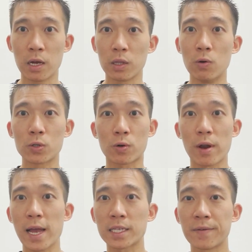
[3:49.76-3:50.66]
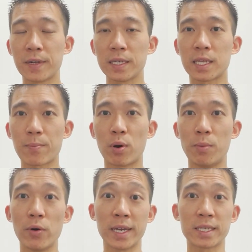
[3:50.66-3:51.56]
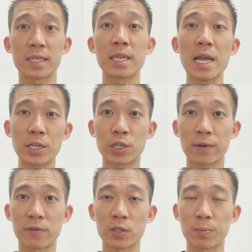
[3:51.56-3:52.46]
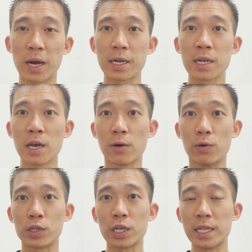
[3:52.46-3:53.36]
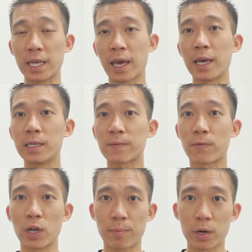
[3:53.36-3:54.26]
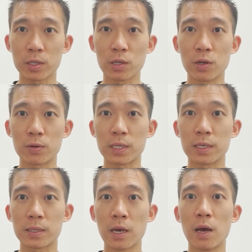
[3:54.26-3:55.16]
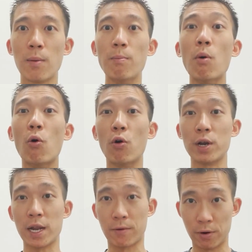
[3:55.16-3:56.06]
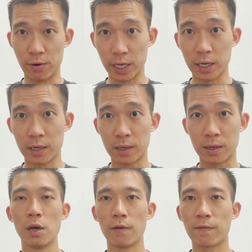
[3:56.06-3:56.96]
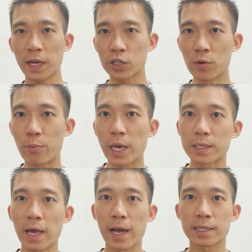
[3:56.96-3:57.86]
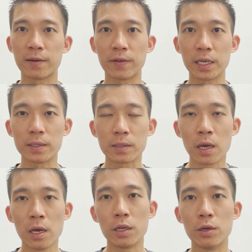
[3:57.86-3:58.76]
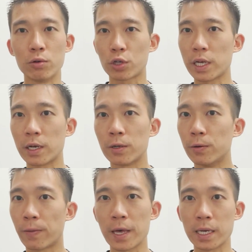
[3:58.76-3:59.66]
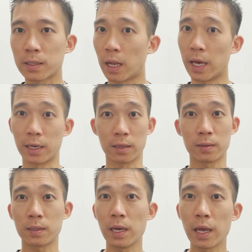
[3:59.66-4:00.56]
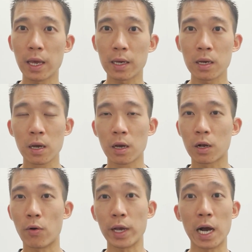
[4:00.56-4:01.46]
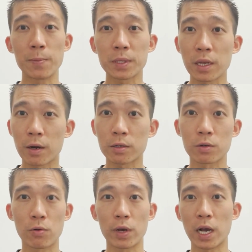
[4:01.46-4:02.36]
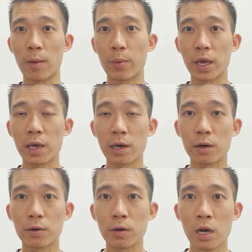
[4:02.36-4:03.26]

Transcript: Those are activities that promote extension of your spine, which in the case for lumbar stenosis, more narrowing. Flexion-based activities usually include things like sitting, going upstairs or going up a hill,